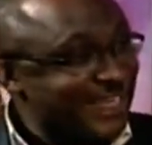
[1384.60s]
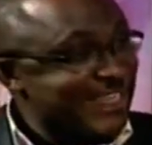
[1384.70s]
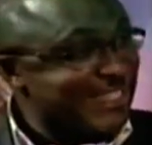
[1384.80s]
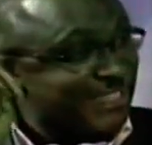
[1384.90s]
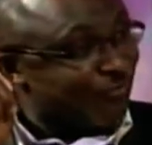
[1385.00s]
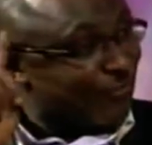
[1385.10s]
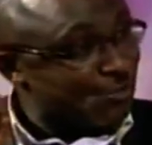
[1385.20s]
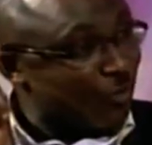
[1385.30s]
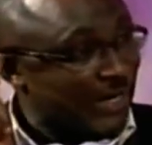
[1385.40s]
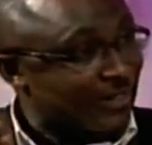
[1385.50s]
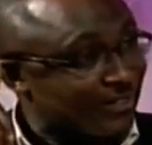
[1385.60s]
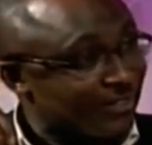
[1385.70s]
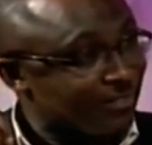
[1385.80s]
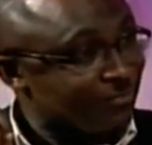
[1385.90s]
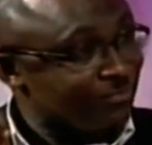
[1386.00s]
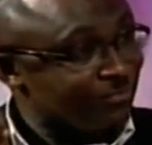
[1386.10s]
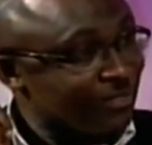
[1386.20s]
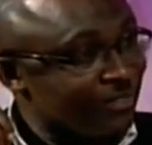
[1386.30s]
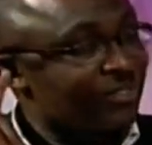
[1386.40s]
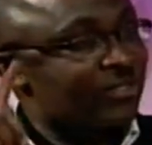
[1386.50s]
individual, which is the
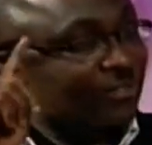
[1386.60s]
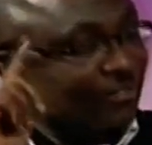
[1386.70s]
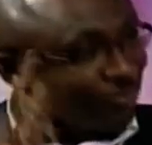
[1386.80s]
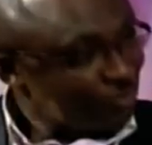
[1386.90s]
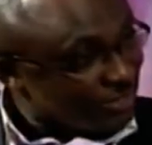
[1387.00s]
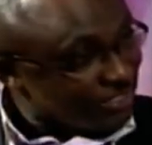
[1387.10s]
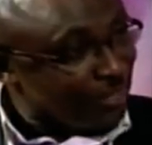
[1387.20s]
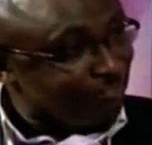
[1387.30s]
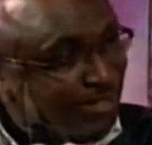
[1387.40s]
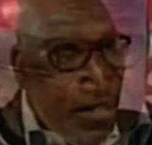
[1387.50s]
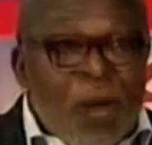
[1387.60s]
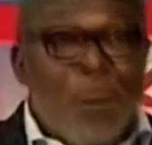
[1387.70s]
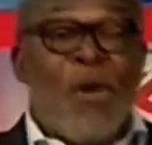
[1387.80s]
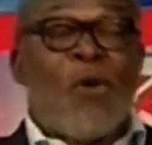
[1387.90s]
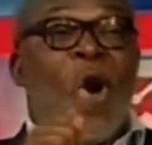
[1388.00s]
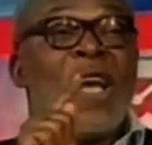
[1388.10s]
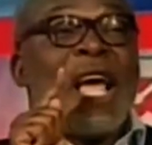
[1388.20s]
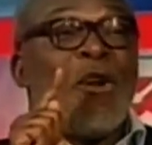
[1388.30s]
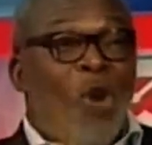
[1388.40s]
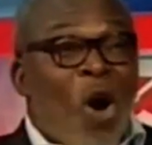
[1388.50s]
president. Which is the president.
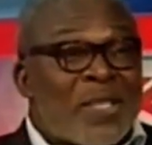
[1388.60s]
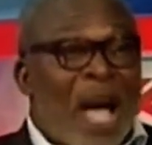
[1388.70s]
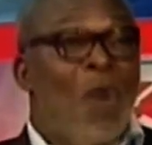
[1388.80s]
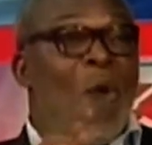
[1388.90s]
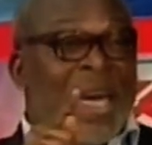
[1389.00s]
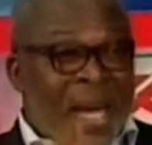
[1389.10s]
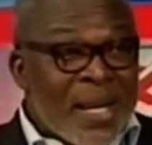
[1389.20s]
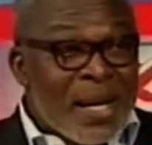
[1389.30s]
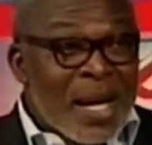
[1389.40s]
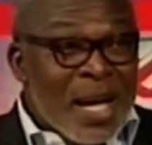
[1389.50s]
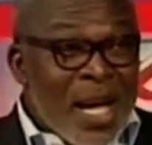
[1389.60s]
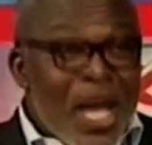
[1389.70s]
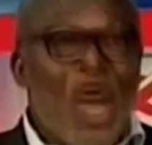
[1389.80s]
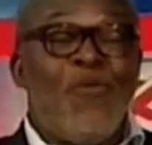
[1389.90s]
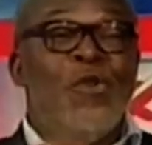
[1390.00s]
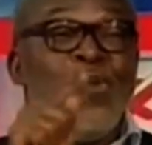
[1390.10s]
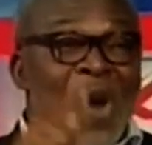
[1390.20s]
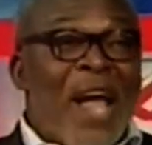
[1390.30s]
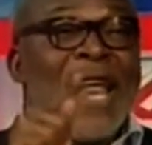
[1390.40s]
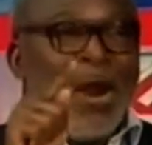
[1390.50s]
If the laws are working, if you
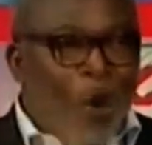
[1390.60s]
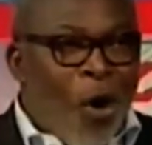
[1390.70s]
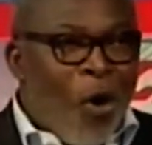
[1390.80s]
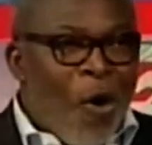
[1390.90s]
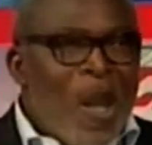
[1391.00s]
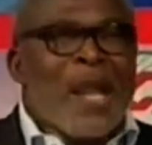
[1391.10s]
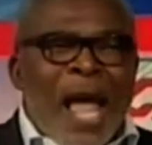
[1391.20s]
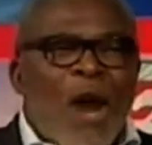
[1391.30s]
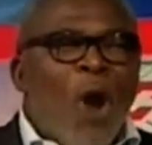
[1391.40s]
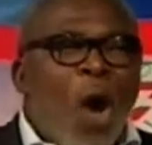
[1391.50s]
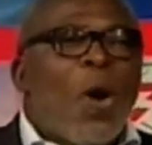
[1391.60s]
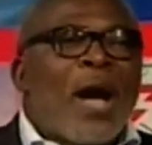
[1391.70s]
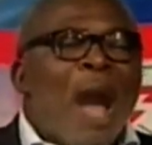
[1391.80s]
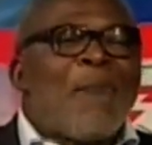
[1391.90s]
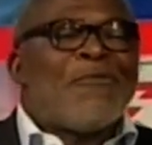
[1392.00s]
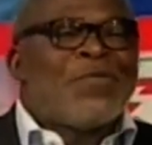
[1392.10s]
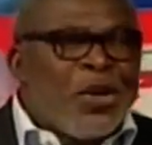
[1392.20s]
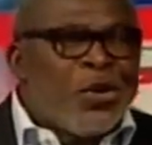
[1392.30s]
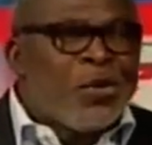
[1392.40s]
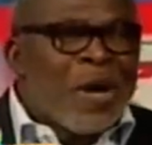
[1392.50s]
break the law, the law will come after you.